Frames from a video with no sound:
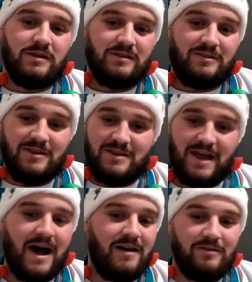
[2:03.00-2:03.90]
did
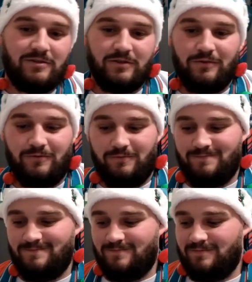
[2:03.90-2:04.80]
not
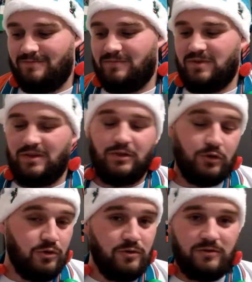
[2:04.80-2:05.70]

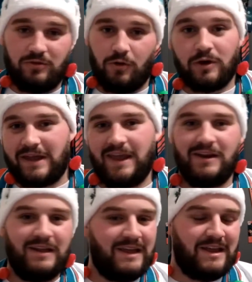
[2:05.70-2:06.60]
lose or
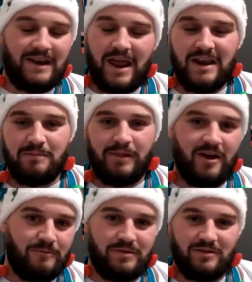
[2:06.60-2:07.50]
gain in any
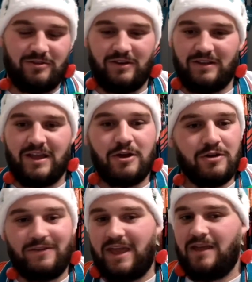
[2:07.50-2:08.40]
playoff positioning. They
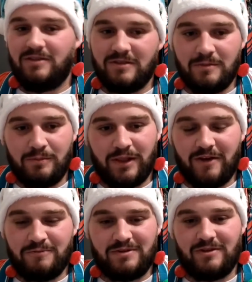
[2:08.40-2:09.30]
could have gained in the
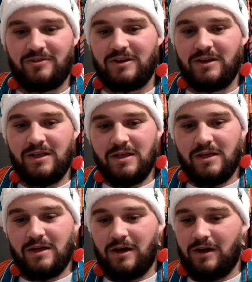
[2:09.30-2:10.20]
playoff positioning.
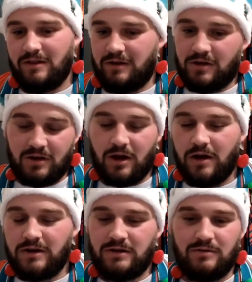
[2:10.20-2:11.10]
They could have
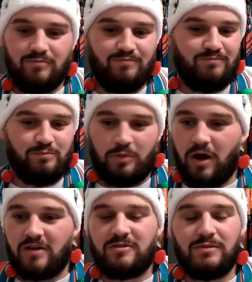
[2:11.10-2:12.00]
gotten
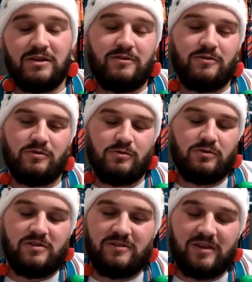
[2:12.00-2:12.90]
possibly to
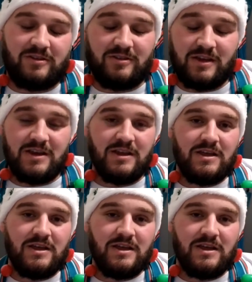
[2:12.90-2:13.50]
the sixth seed,